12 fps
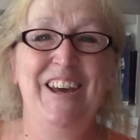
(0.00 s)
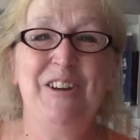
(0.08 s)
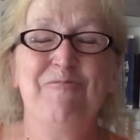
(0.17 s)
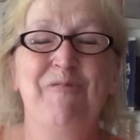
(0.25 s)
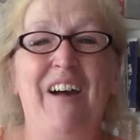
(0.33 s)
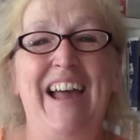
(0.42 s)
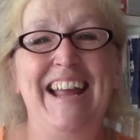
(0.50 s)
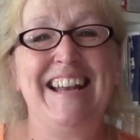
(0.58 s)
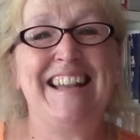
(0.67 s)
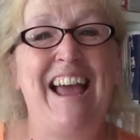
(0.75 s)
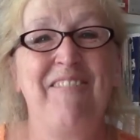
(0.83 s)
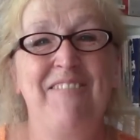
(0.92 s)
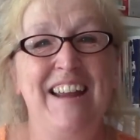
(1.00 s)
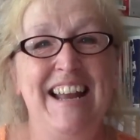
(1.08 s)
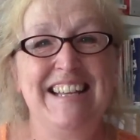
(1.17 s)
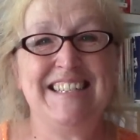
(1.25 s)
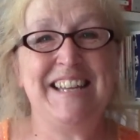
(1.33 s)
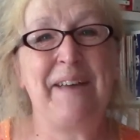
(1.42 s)
Right, that
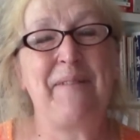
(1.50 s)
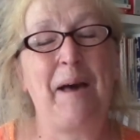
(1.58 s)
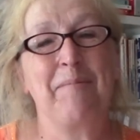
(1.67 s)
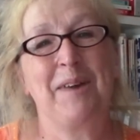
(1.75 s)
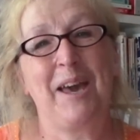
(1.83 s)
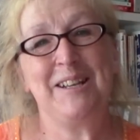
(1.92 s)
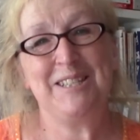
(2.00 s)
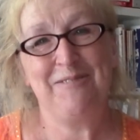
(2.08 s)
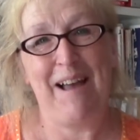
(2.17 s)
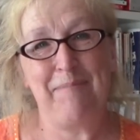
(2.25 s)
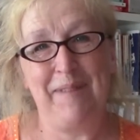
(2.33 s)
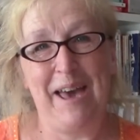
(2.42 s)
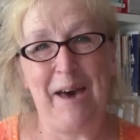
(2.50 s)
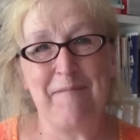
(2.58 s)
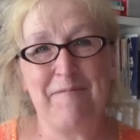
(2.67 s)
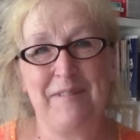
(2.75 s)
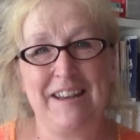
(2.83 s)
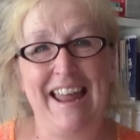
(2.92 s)
really is enough. I'm going to wrap it up
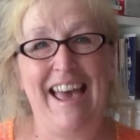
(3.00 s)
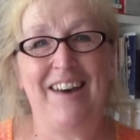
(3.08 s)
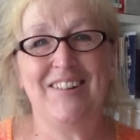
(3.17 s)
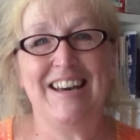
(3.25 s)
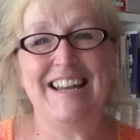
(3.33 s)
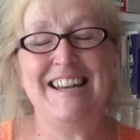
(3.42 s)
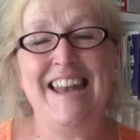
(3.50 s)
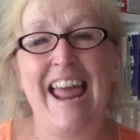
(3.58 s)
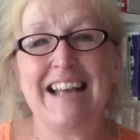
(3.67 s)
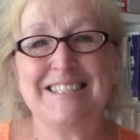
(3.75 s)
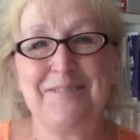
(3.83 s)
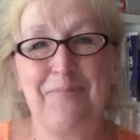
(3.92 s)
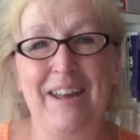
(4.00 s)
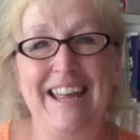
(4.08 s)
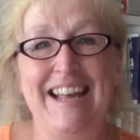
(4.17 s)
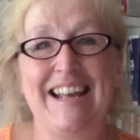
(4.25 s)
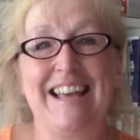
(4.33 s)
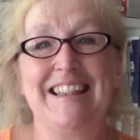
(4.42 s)
for now. Next
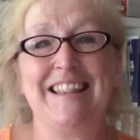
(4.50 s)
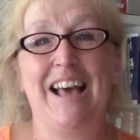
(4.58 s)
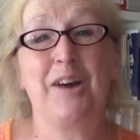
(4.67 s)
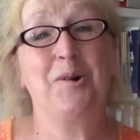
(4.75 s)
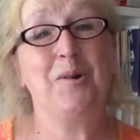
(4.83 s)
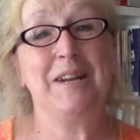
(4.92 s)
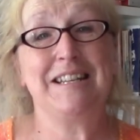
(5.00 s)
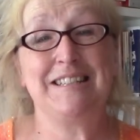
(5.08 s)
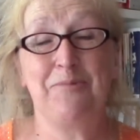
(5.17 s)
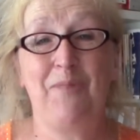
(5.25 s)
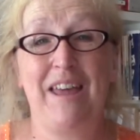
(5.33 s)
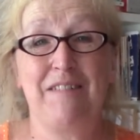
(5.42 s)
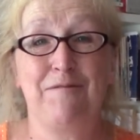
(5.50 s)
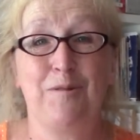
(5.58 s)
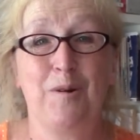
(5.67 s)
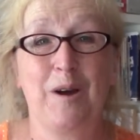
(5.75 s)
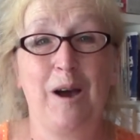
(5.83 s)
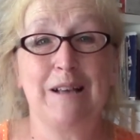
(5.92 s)
week, according to the weather
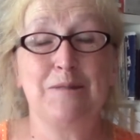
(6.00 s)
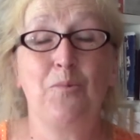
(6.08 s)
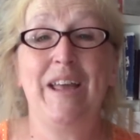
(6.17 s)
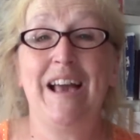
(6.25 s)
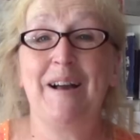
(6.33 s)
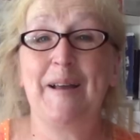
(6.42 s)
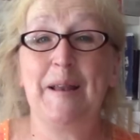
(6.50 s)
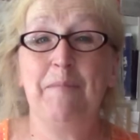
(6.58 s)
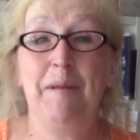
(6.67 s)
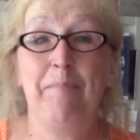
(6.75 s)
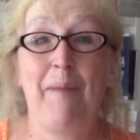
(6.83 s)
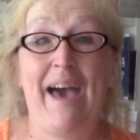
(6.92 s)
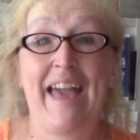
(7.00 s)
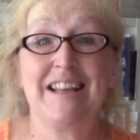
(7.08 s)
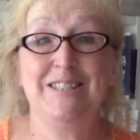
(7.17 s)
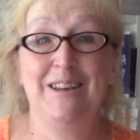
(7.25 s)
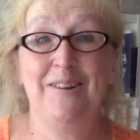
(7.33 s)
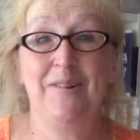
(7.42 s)
forecast, we are going to be back
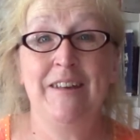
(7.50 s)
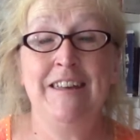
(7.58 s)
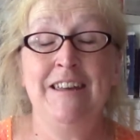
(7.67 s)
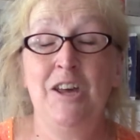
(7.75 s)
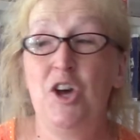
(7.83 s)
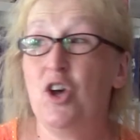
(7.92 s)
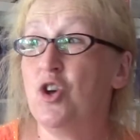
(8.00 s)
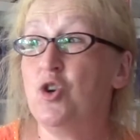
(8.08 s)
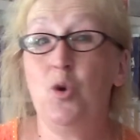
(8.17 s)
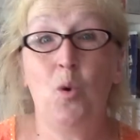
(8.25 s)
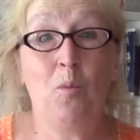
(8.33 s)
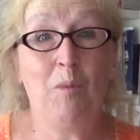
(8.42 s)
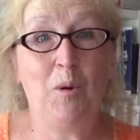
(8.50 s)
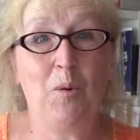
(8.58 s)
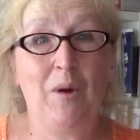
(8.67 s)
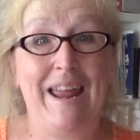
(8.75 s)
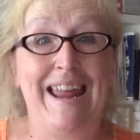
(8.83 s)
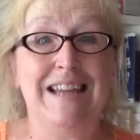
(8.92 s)
to
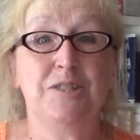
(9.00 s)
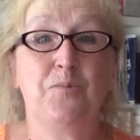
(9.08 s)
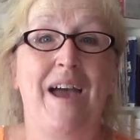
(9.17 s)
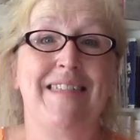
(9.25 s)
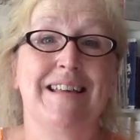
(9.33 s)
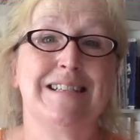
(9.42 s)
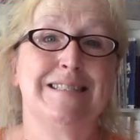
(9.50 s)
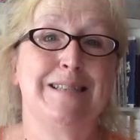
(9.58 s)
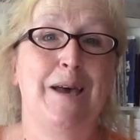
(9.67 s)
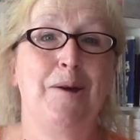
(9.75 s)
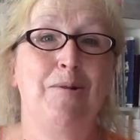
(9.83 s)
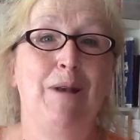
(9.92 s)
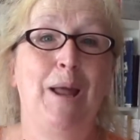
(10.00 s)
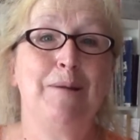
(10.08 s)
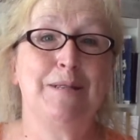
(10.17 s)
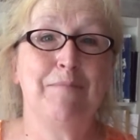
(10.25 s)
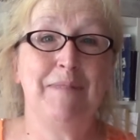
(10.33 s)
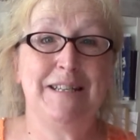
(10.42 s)
normal-ish weather, so low
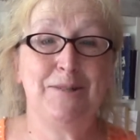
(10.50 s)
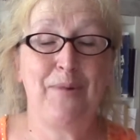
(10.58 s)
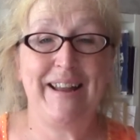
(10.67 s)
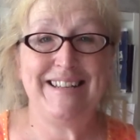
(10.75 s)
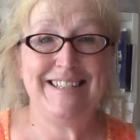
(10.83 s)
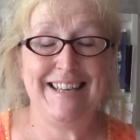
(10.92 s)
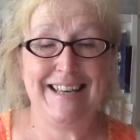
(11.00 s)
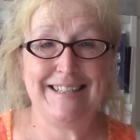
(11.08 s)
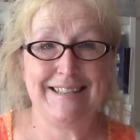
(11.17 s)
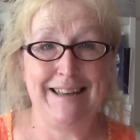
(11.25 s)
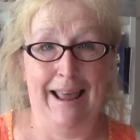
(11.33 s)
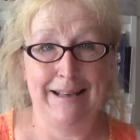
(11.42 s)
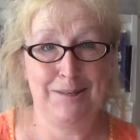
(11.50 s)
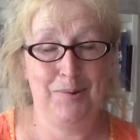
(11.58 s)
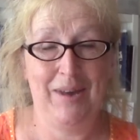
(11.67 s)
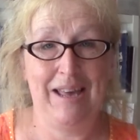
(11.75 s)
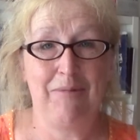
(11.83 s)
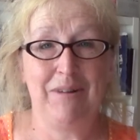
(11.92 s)
to mid-20s next
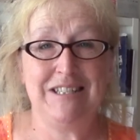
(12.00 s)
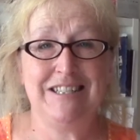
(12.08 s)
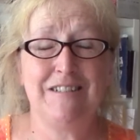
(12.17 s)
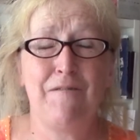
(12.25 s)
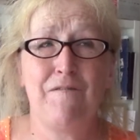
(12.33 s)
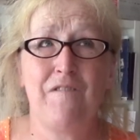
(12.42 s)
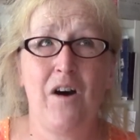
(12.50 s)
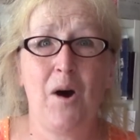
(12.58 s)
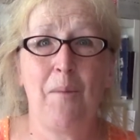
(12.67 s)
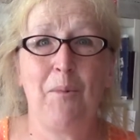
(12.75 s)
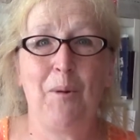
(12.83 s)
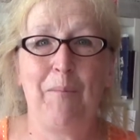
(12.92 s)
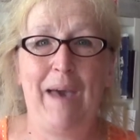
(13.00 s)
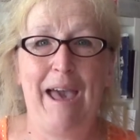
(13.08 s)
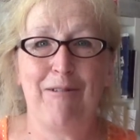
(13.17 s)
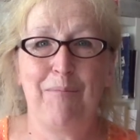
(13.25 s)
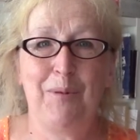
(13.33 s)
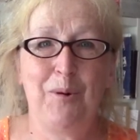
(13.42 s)
week, which is far more
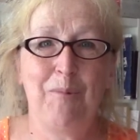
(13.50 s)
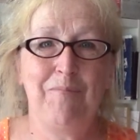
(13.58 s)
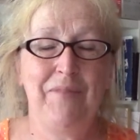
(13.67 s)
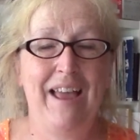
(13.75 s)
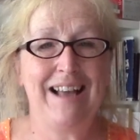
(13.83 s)
bearable.